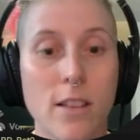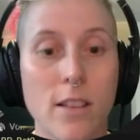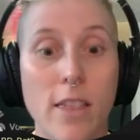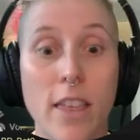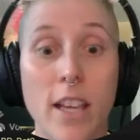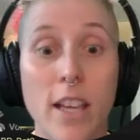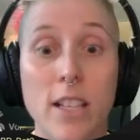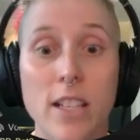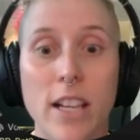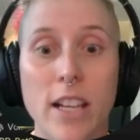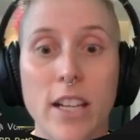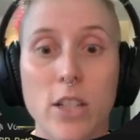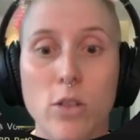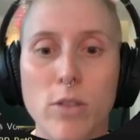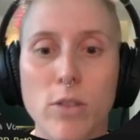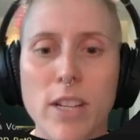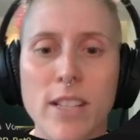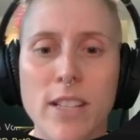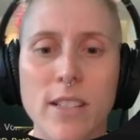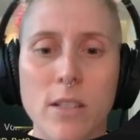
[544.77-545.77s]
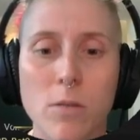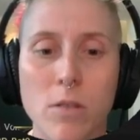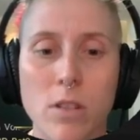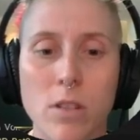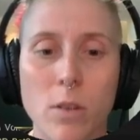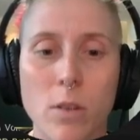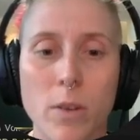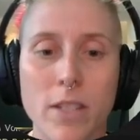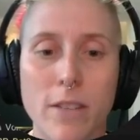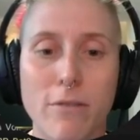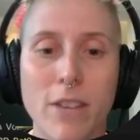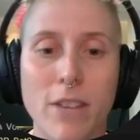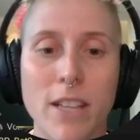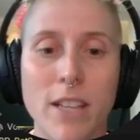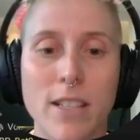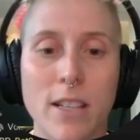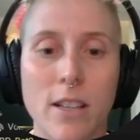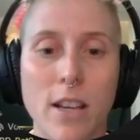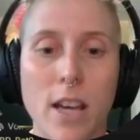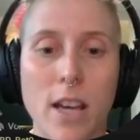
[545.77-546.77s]
things like trees, it was always
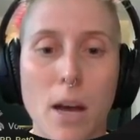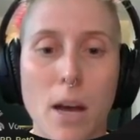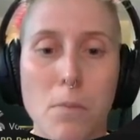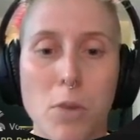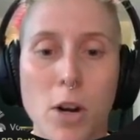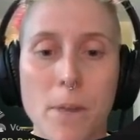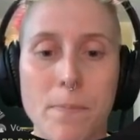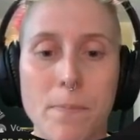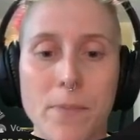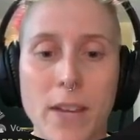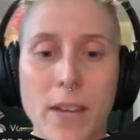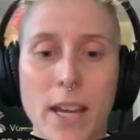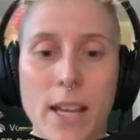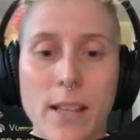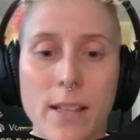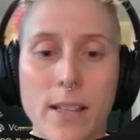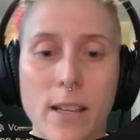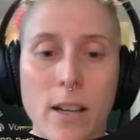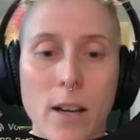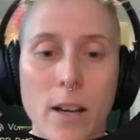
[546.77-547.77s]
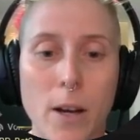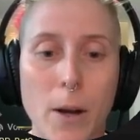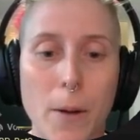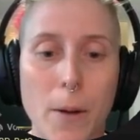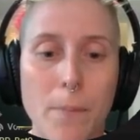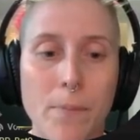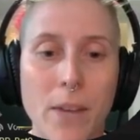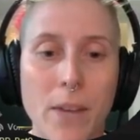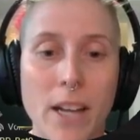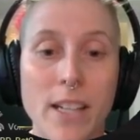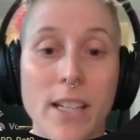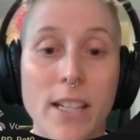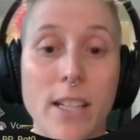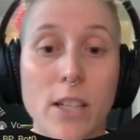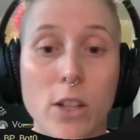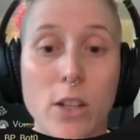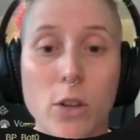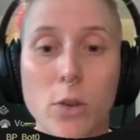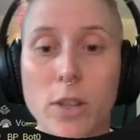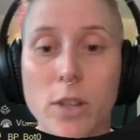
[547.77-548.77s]
affecting the camera, and I
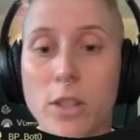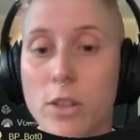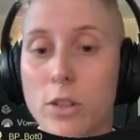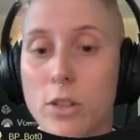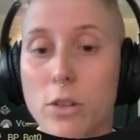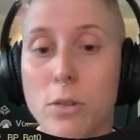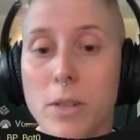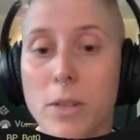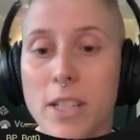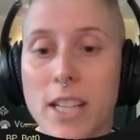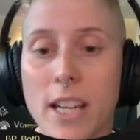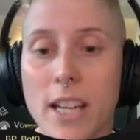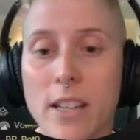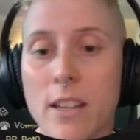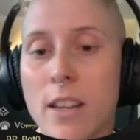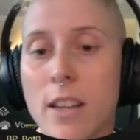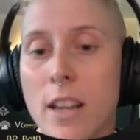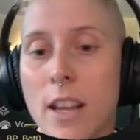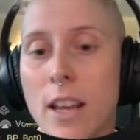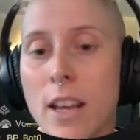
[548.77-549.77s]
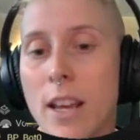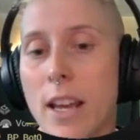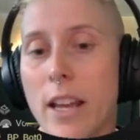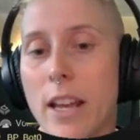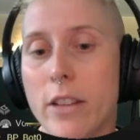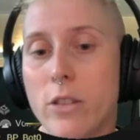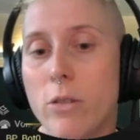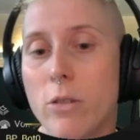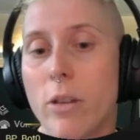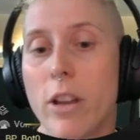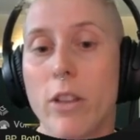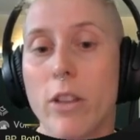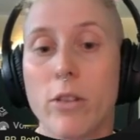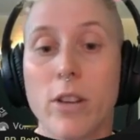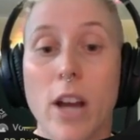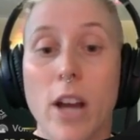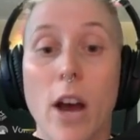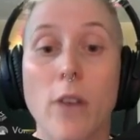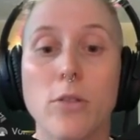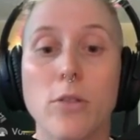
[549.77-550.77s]
didn't know what to do with that, and so I
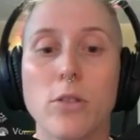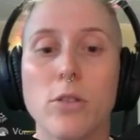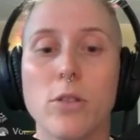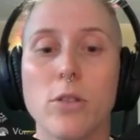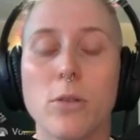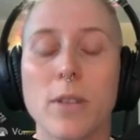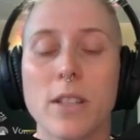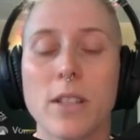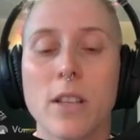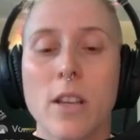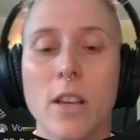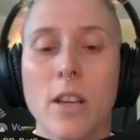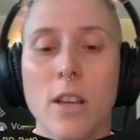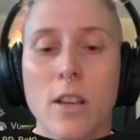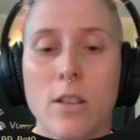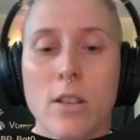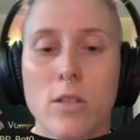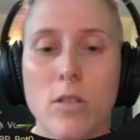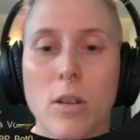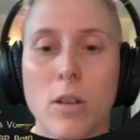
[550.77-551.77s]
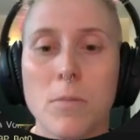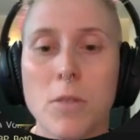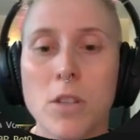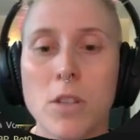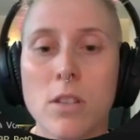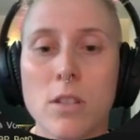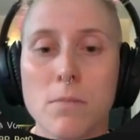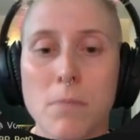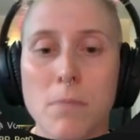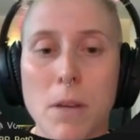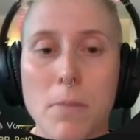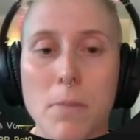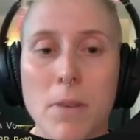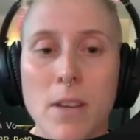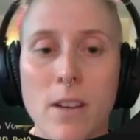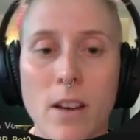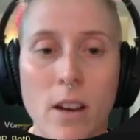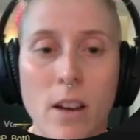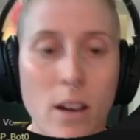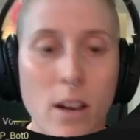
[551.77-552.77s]
learned how to do it. So I'm just
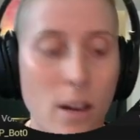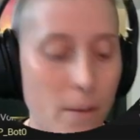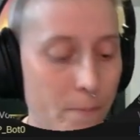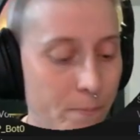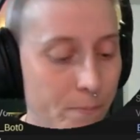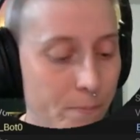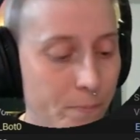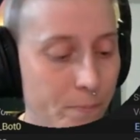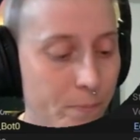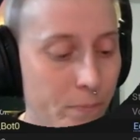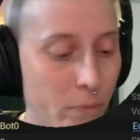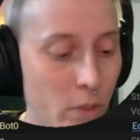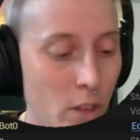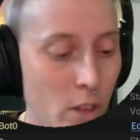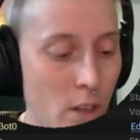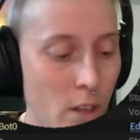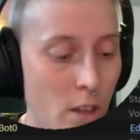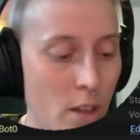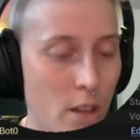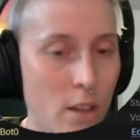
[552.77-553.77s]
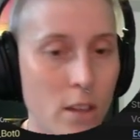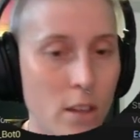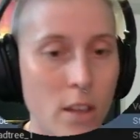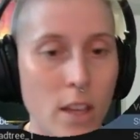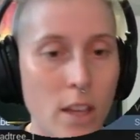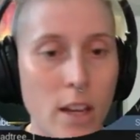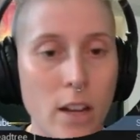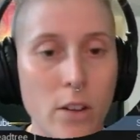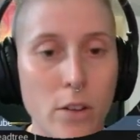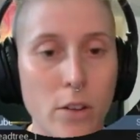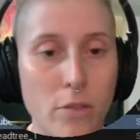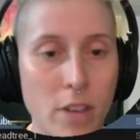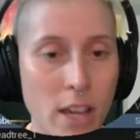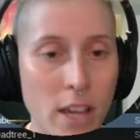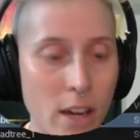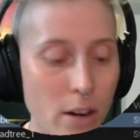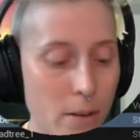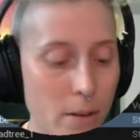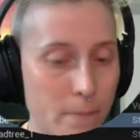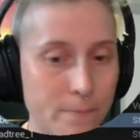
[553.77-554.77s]
maybe get out of
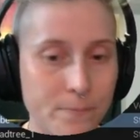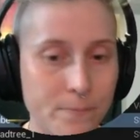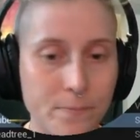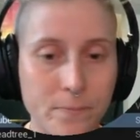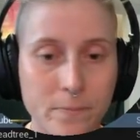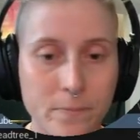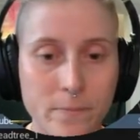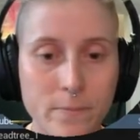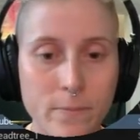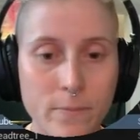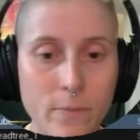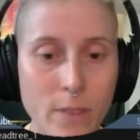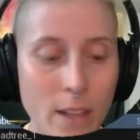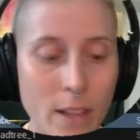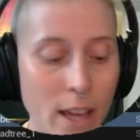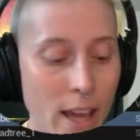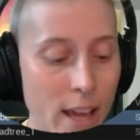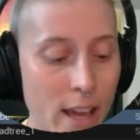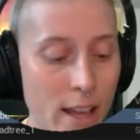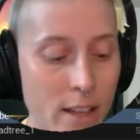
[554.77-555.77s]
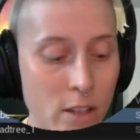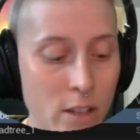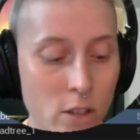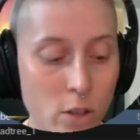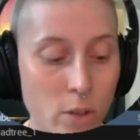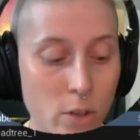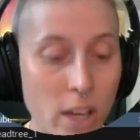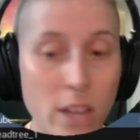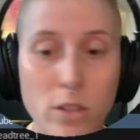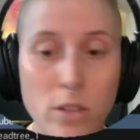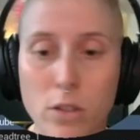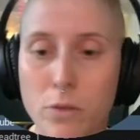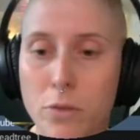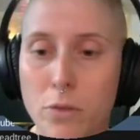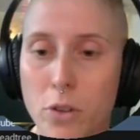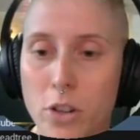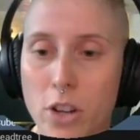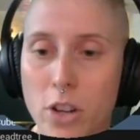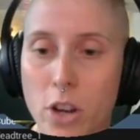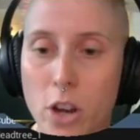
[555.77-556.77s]
here, and so yeah. So
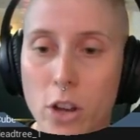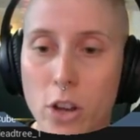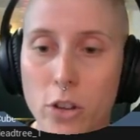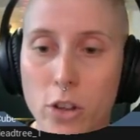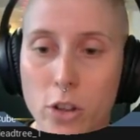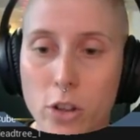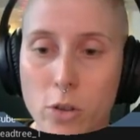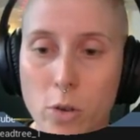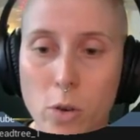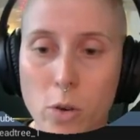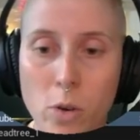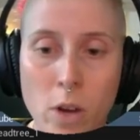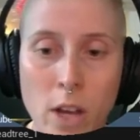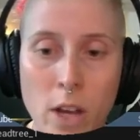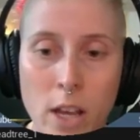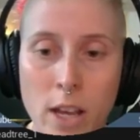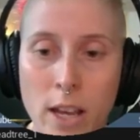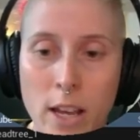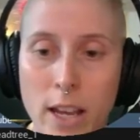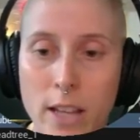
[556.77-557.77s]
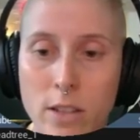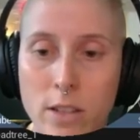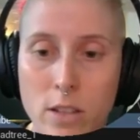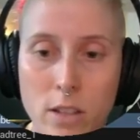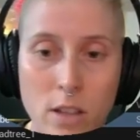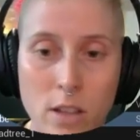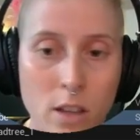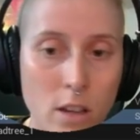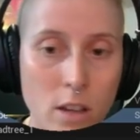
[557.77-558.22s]
for the crow, it's